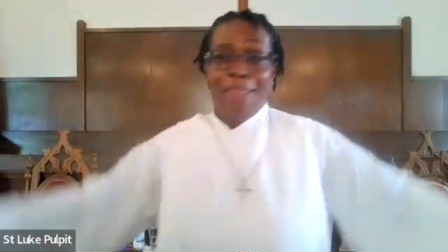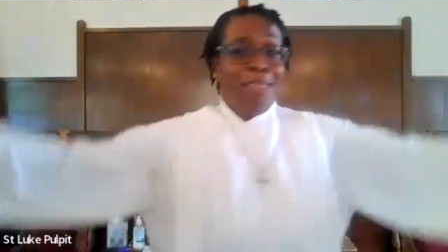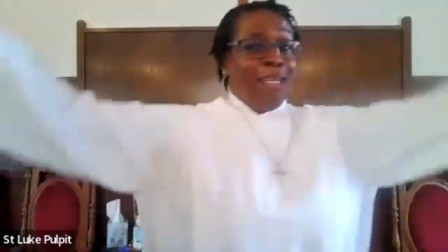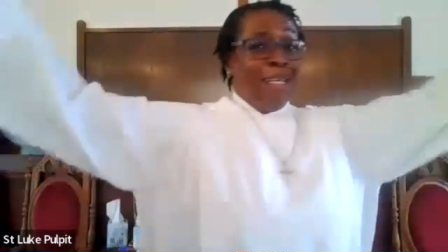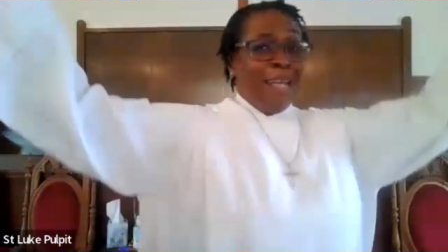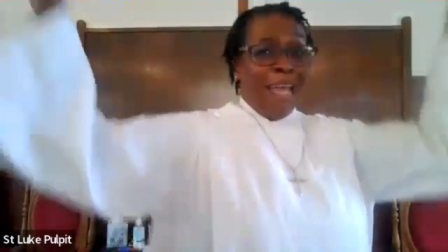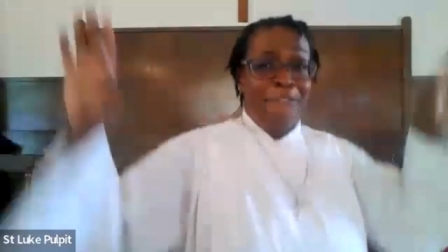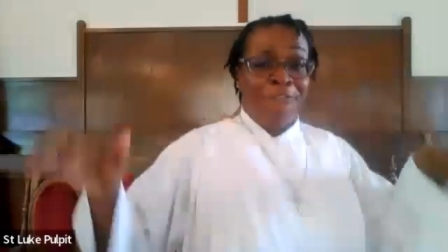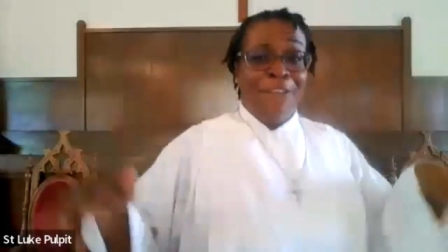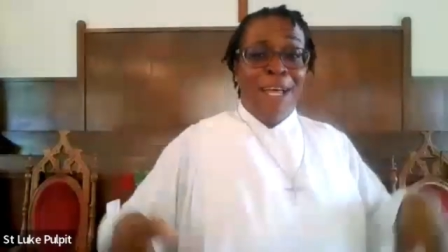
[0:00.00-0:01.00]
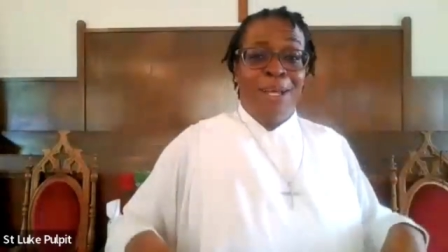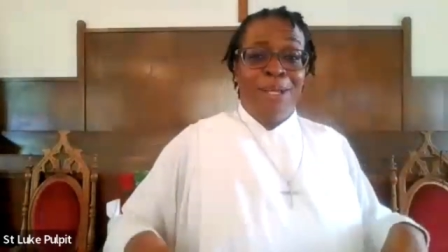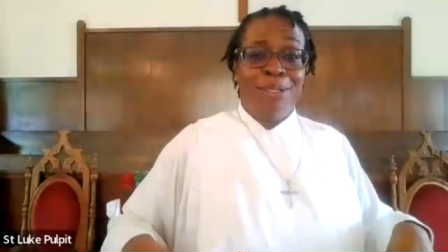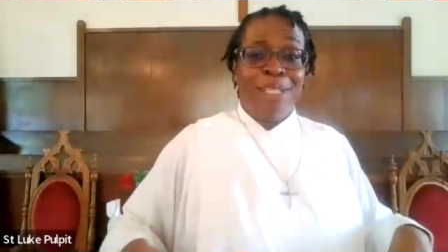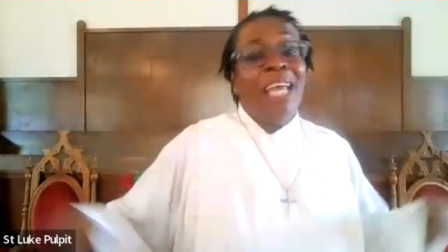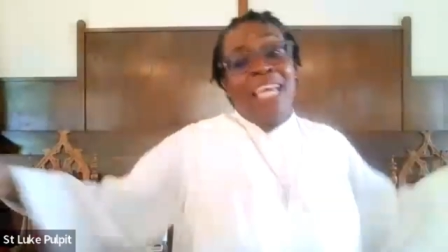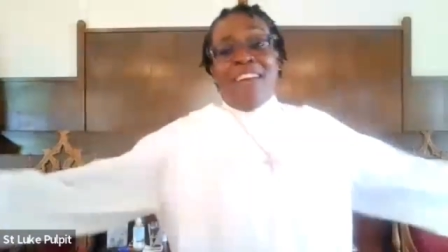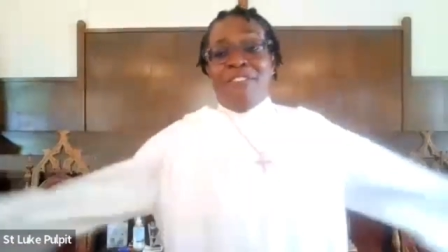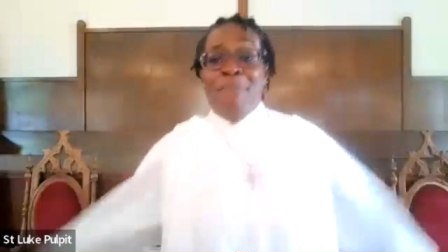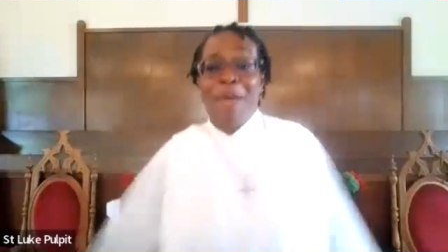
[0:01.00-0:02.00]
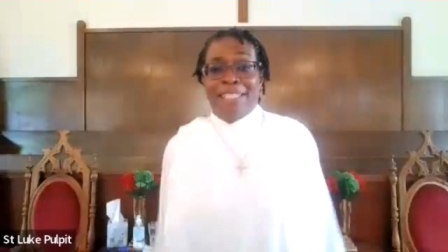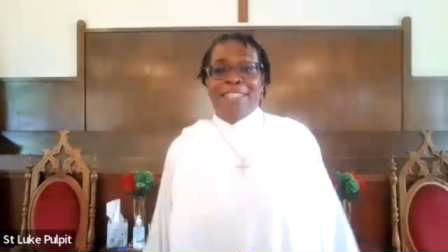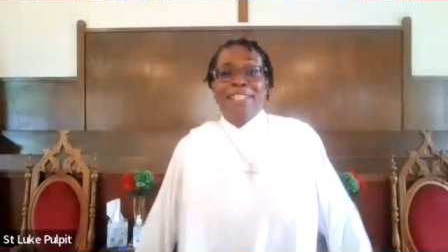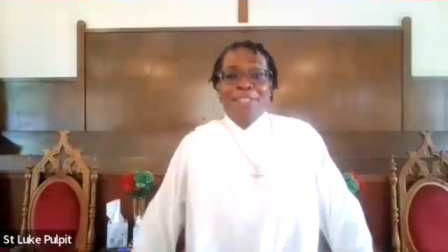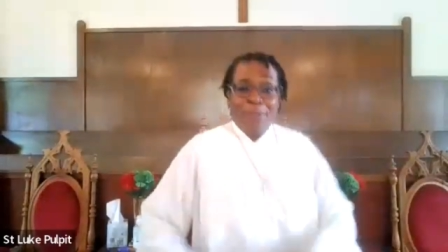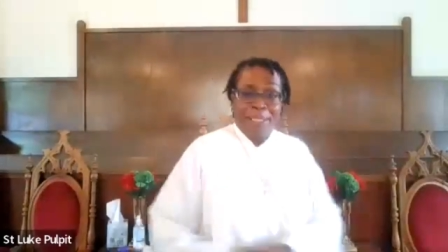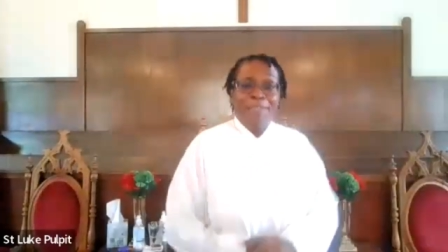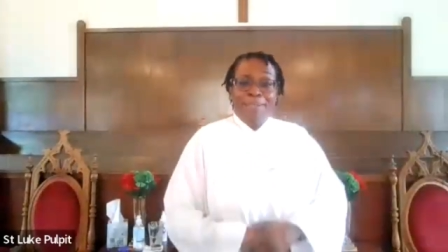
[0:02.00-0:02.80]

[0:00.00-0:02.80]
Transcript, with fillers: And then night falls and everybody's hungry.